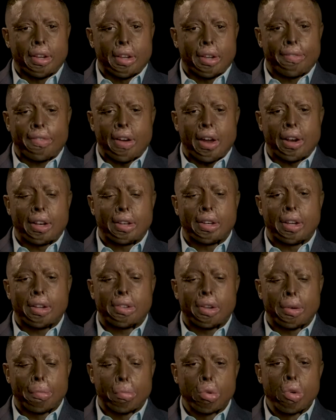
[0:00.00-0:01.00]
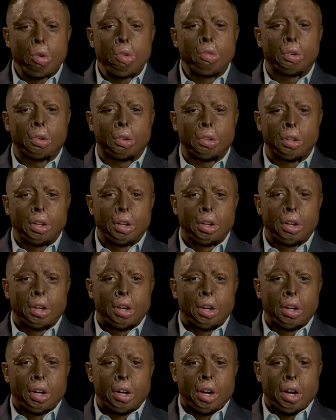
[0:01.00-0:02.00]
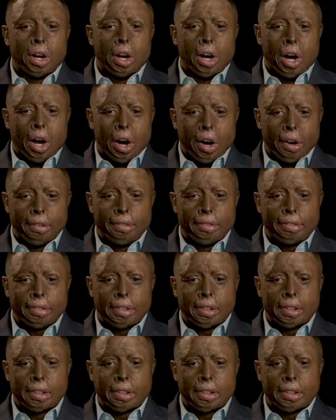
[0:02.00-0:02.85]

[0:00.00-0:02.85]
if I didn't get the approval of